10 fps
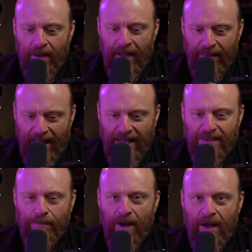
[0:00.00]
And
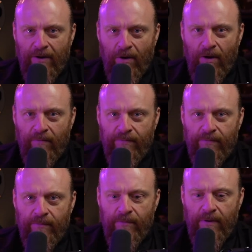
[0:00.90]
that's part
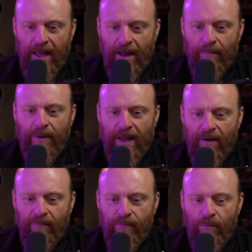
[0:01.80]
of how
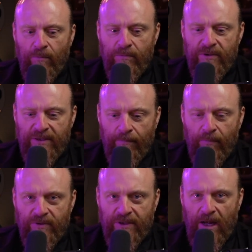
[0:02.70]
powerful
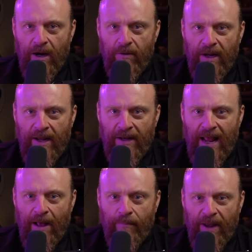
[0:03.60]
symbols are and
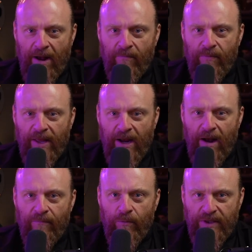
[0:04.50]
how powerful they
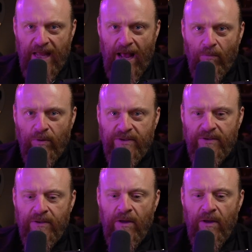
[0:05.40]
are for
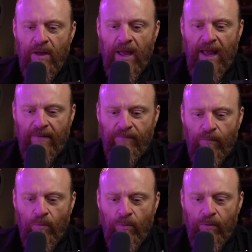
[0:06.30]
Taoists and
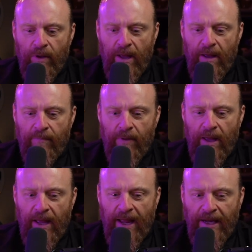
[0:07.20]
for um,
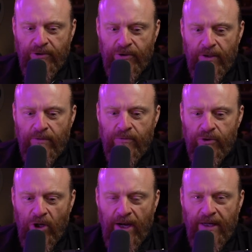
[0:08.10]
ancient
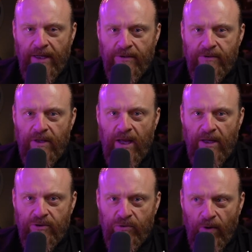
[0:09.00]
Chinese uh,
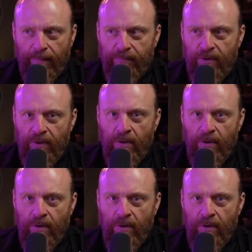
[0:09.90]
script